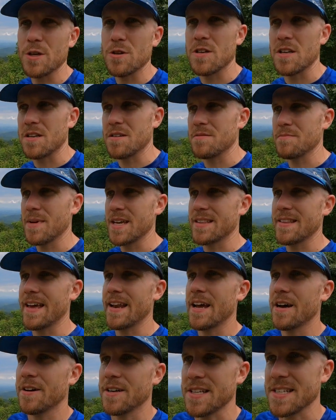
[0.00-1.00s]
can make
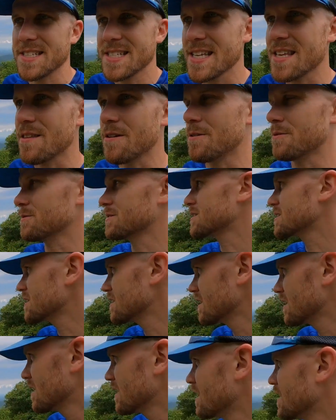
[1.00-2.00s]
that out and see those.
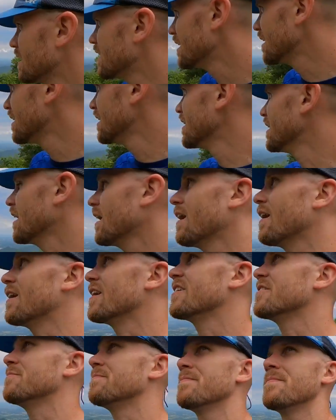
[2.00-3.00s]

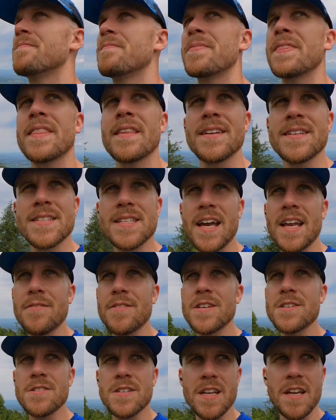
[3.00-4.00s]
It's kind of
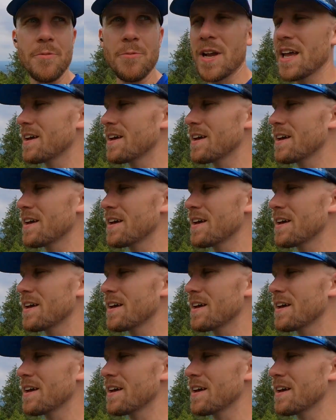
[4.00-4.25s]
interesting.